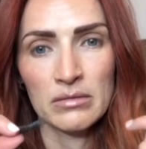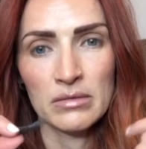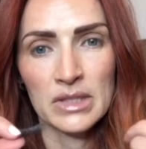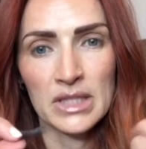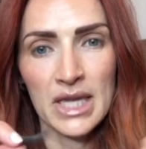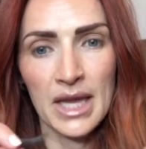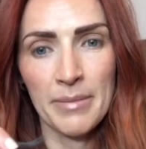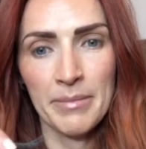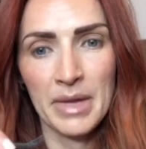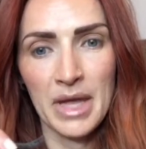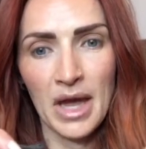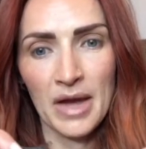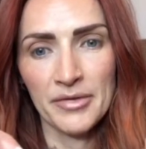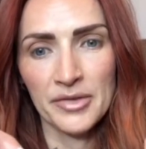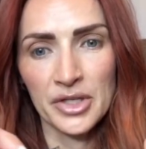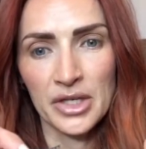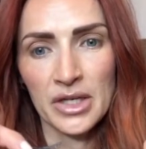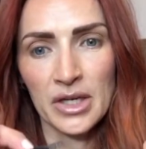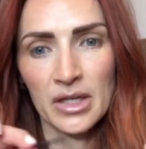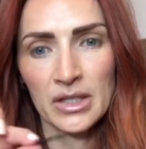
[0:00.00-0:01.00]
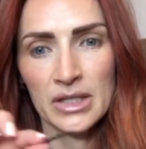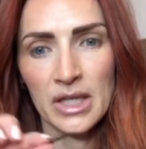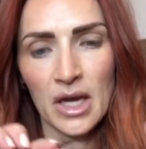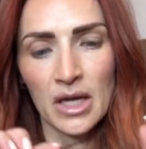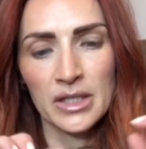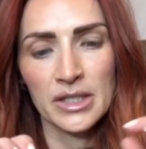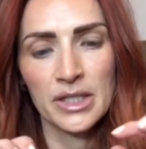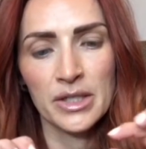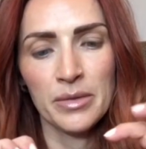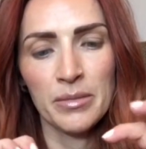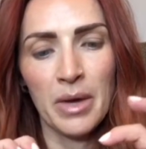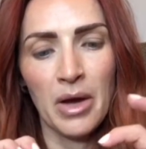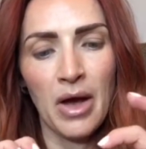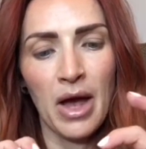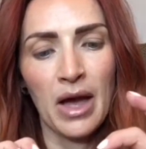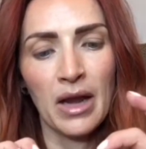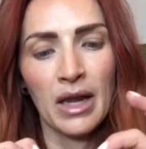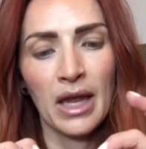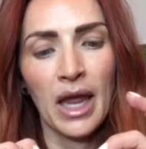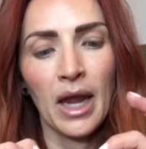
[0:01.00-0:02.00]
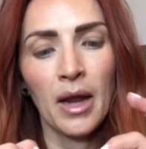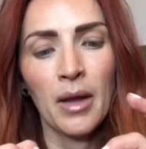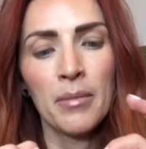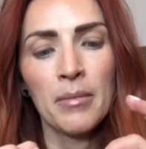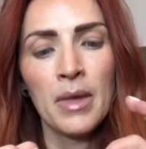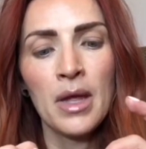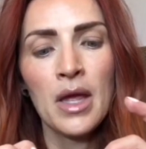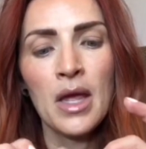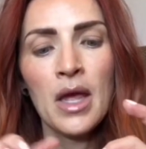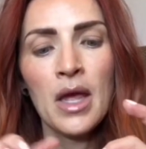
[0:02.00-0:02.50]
DM me after and I'll talk to you about how to get them.